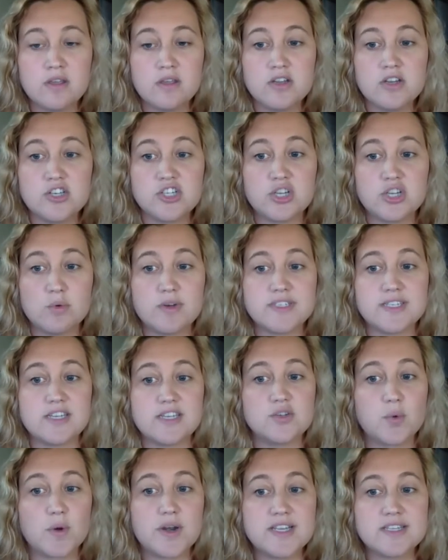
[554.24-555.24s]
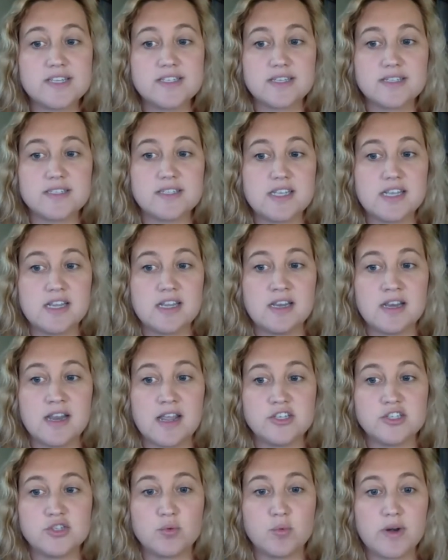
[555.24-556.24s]
She was a 2016
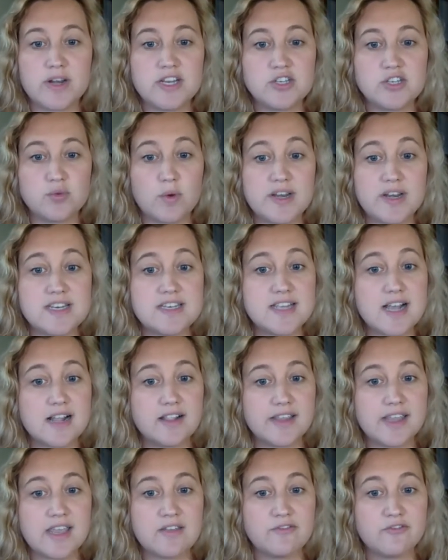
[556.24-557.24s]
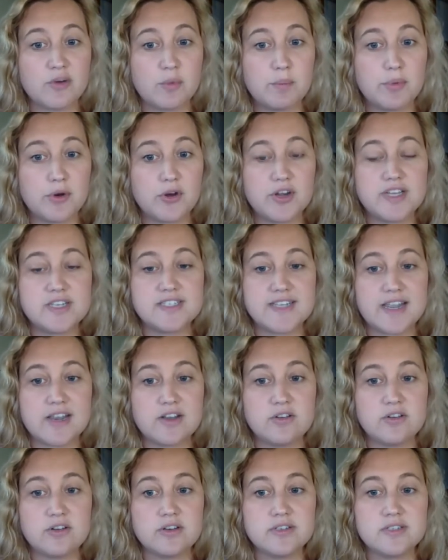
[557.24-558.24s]
and 2020 delegate for Bernie
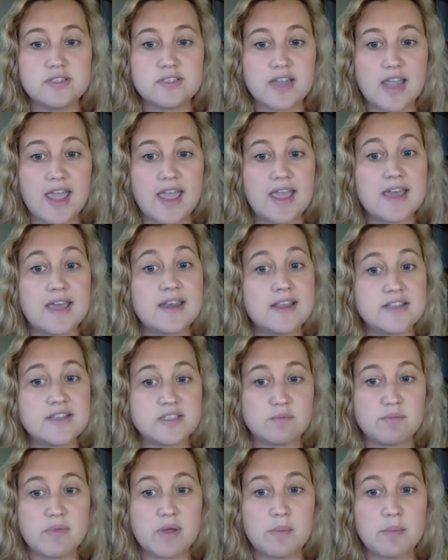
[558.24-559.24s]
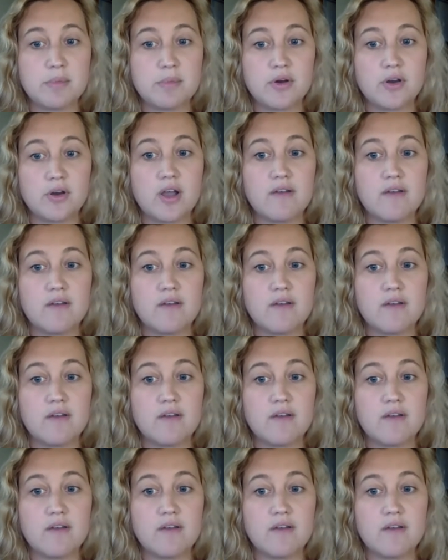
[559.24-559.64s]
Sanders and is a member